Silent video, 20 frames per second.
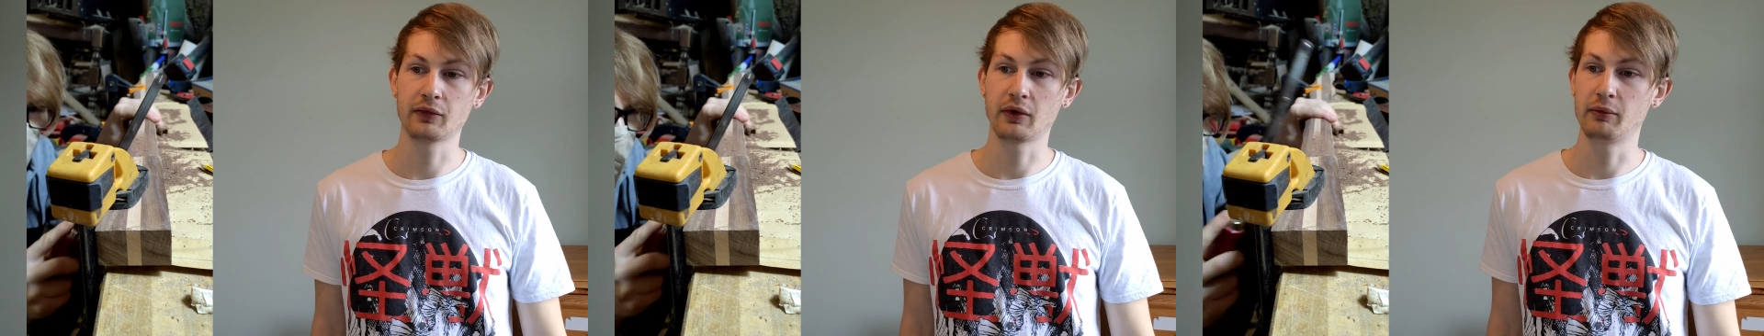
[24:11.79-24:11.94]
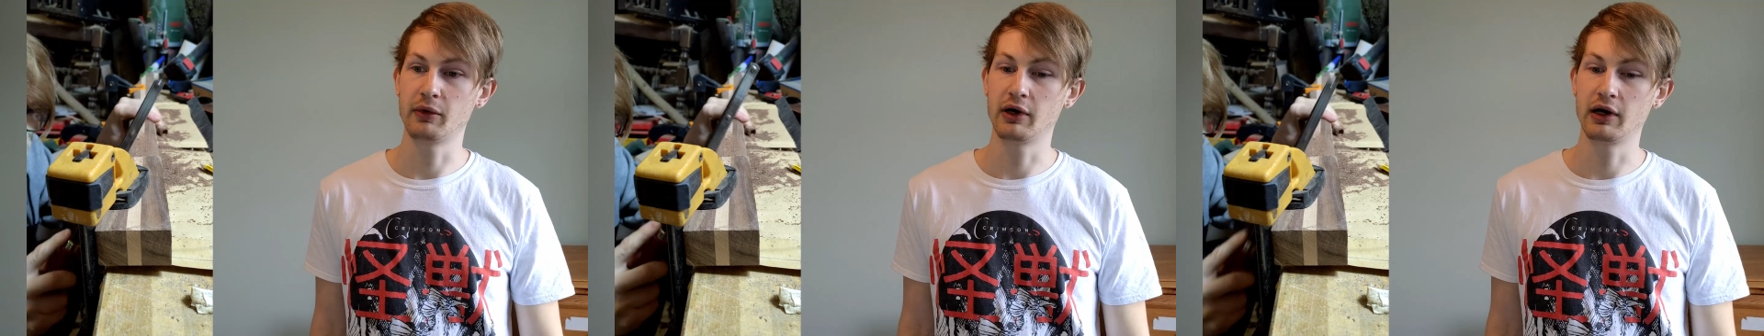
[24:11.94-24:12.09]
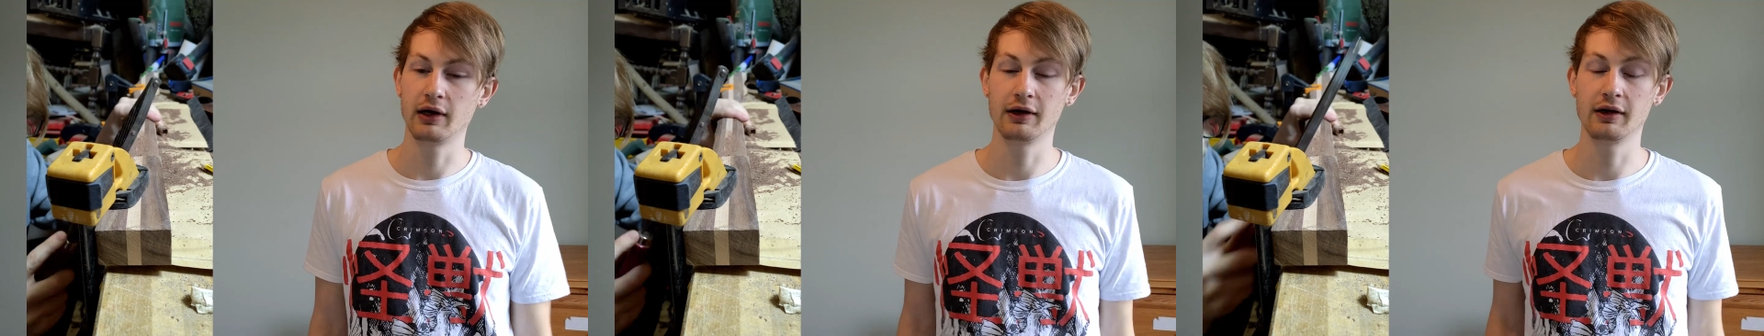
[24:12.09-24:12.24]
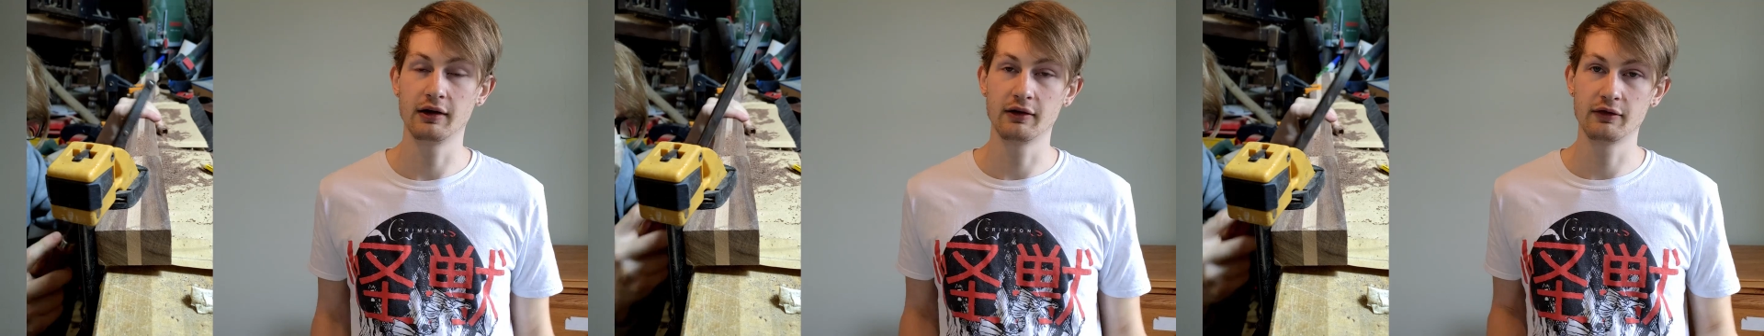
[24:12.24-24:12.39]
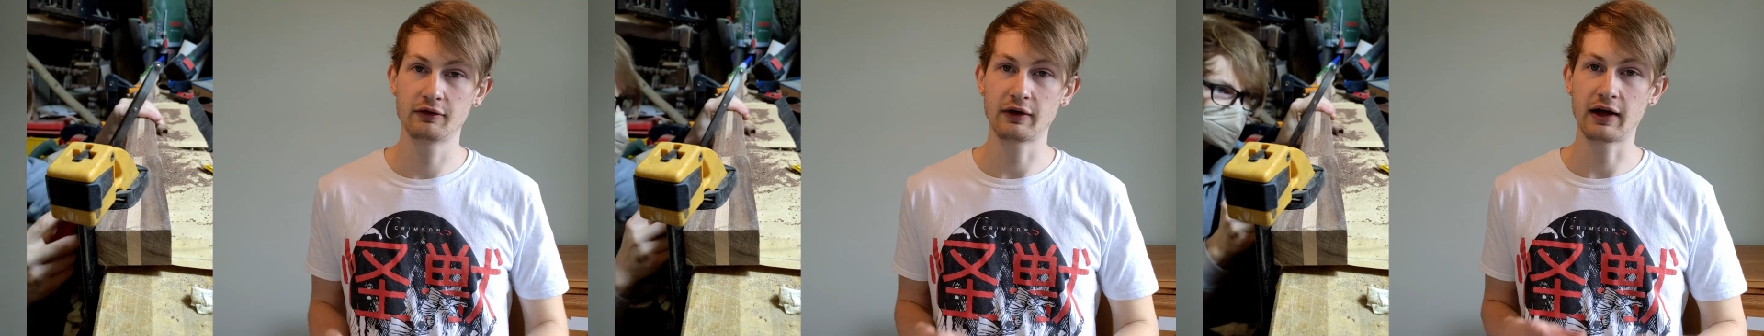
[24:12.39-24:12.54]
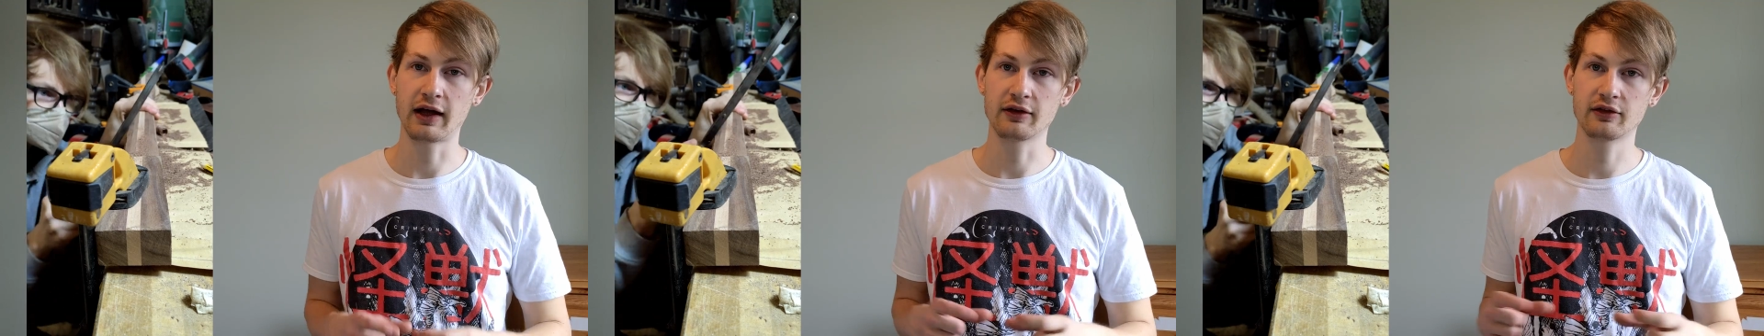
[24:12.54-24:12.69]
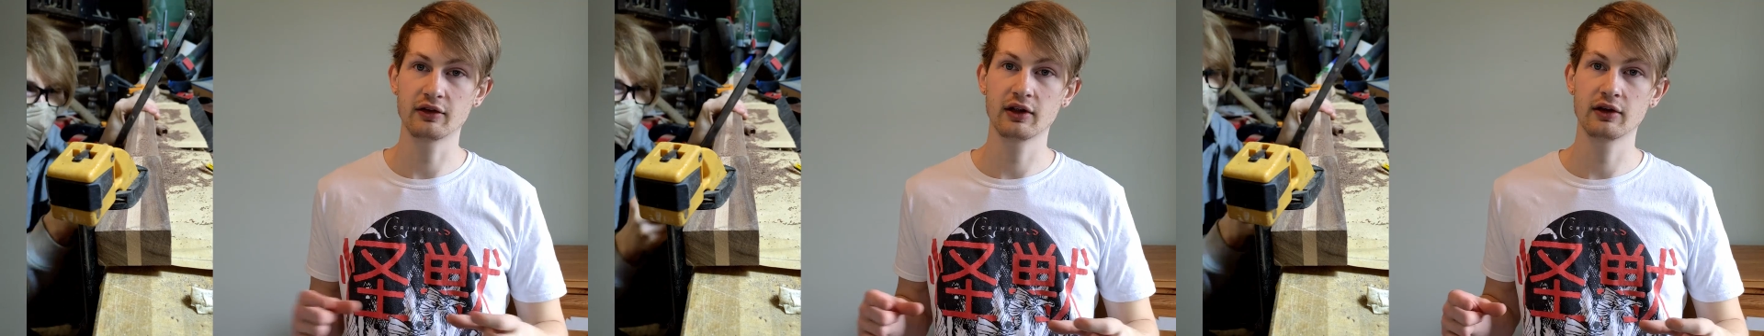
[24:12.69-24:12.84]
my
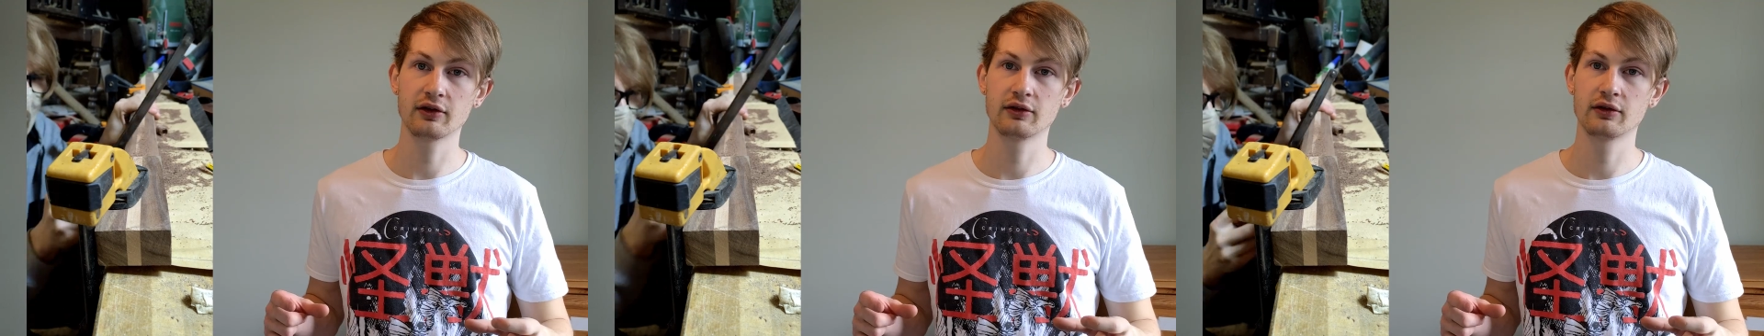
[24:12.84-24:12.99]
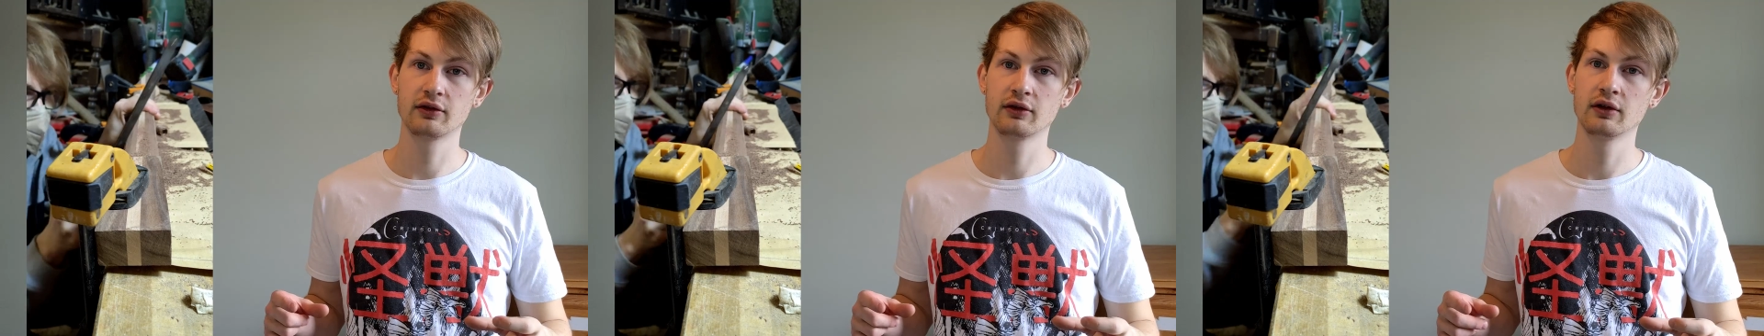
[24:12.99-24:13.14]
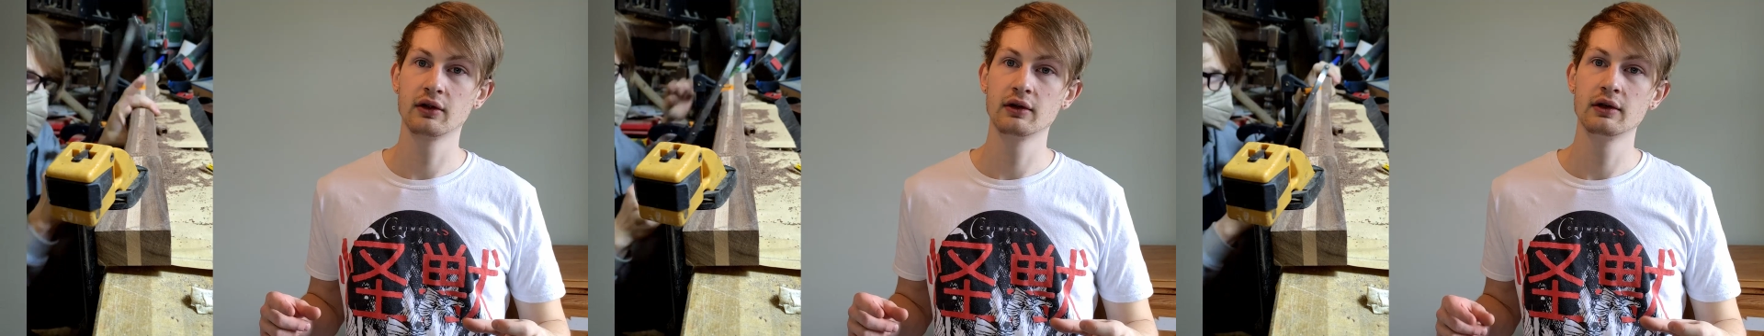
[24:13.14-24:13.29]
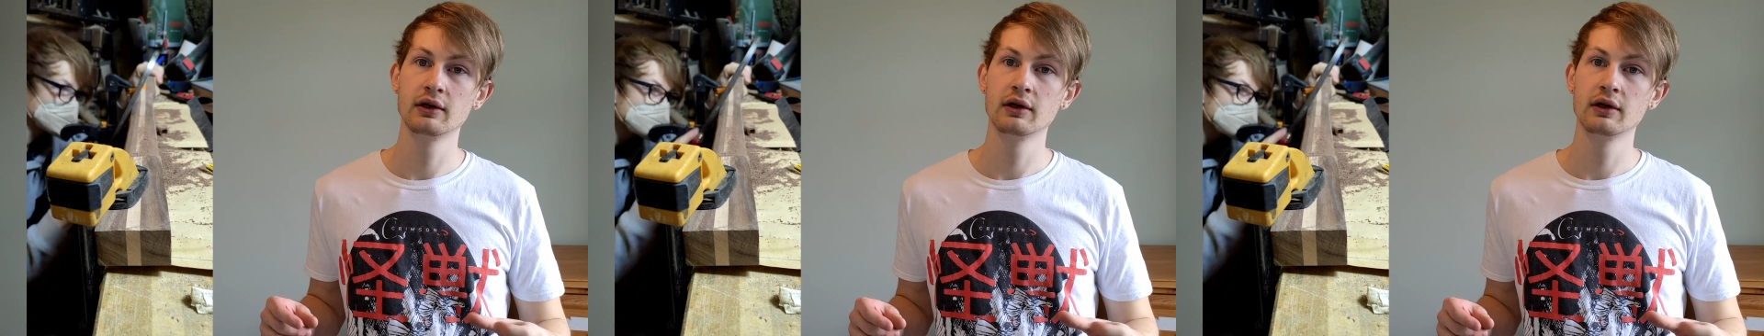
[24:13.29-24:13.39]
facets